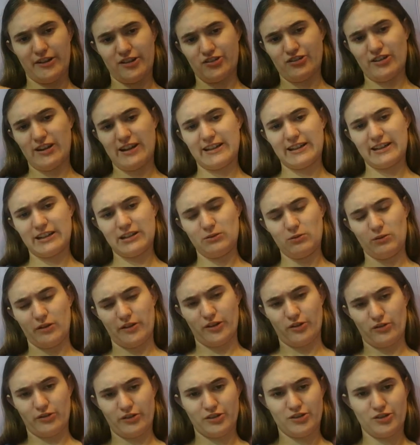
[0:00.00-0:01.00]
dragon
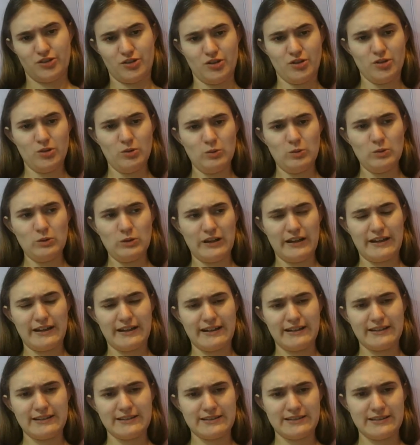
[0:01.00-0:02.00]
with only 2
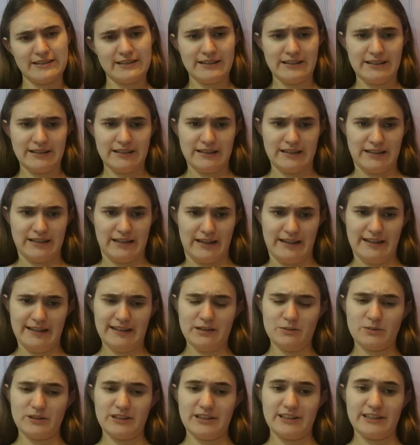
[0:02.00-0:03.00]
legs
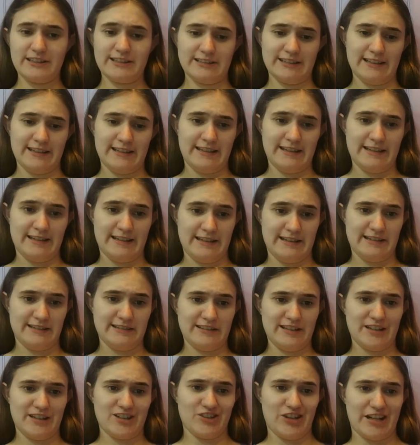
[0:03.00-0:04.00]
and wings
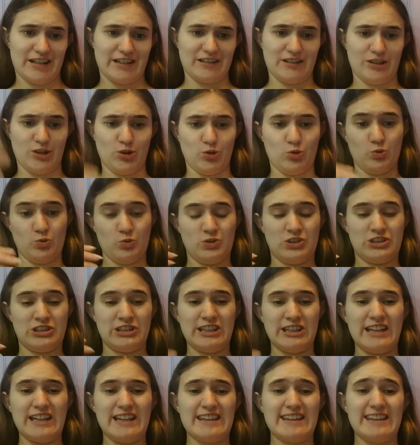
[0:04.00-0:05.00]
is a dragon. You'll
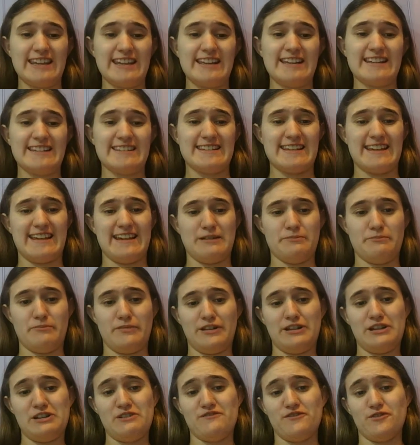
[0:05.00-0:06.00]
see these in
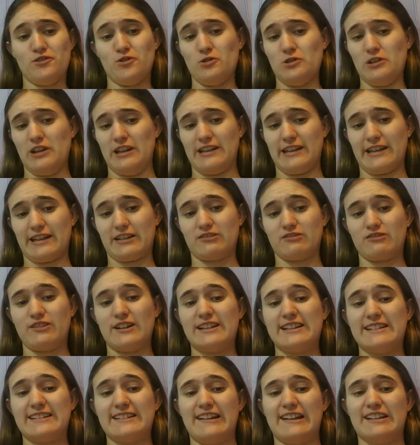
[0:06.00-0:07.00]
medieval and like
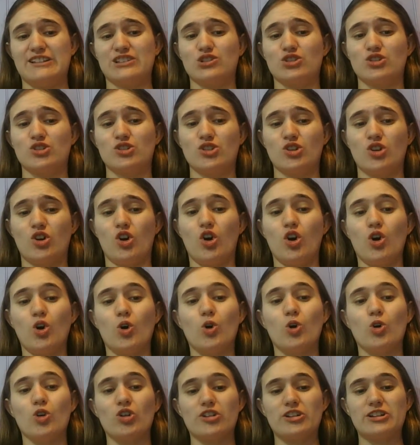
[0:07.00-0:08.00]
Renaissance art
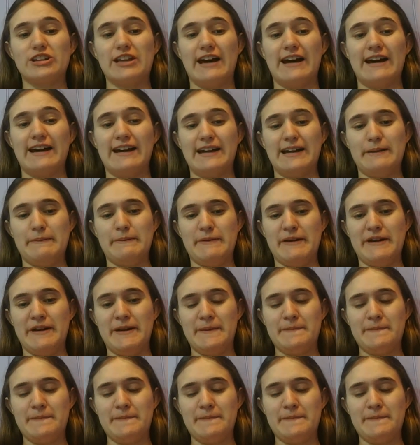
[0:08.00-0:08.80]
all the time.